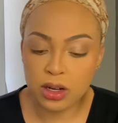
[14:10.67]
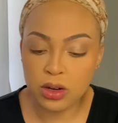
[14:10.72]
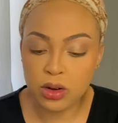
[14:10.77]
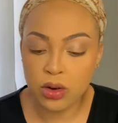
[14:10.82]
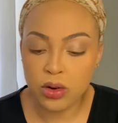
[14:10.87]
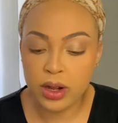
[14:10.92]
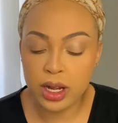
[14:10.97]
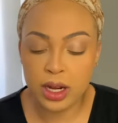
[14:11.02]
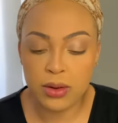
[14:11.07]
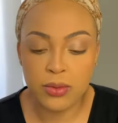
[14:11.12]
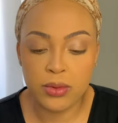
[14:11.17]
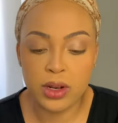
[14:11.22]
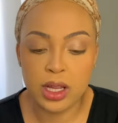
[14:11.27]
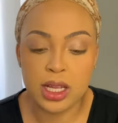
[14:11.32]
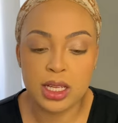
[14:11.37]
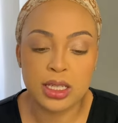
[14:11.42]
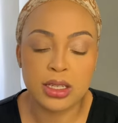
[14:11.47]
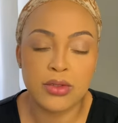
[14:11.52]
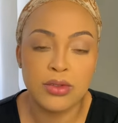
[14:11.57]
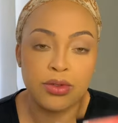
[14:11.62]
go in with
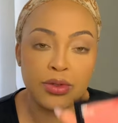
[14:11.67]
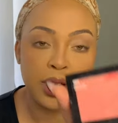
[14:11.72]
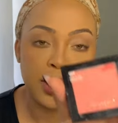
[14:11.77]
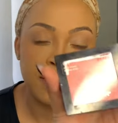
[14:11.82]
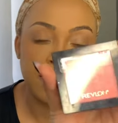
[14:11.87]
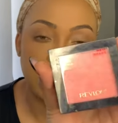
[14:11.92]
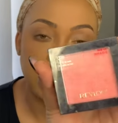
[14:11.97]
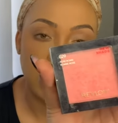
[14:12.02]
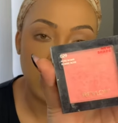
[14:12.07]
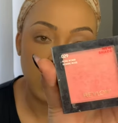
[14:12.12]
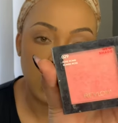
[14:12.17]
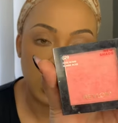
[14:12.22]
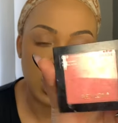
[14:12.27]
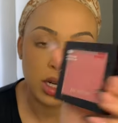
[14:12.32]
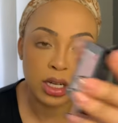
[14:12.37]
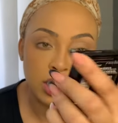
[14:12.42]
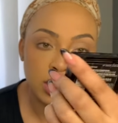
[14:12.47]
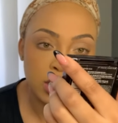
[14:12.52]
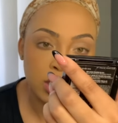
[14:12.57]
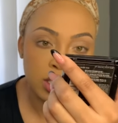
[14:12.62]
this
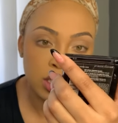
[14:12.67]
revlon